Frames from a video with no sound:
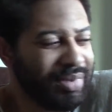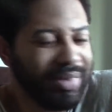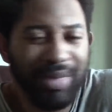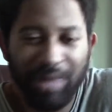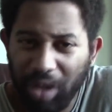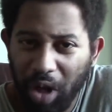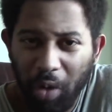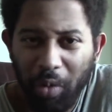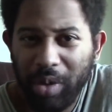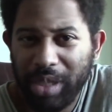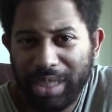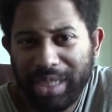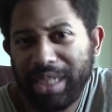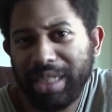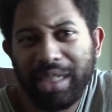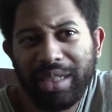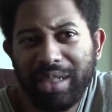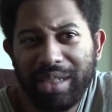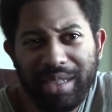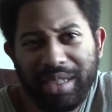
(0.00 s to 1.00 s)
no one's
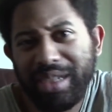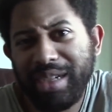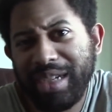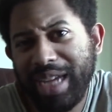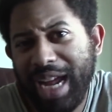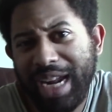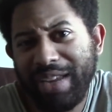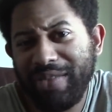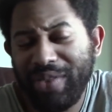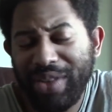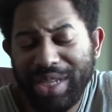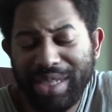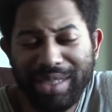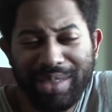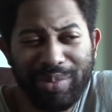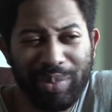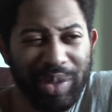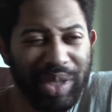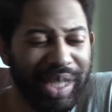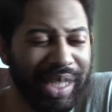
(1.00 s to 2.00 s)
going to look good out of
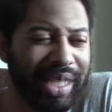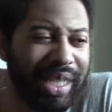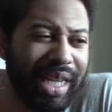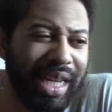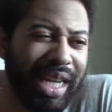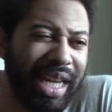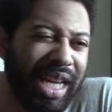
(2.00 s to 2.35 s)
this, but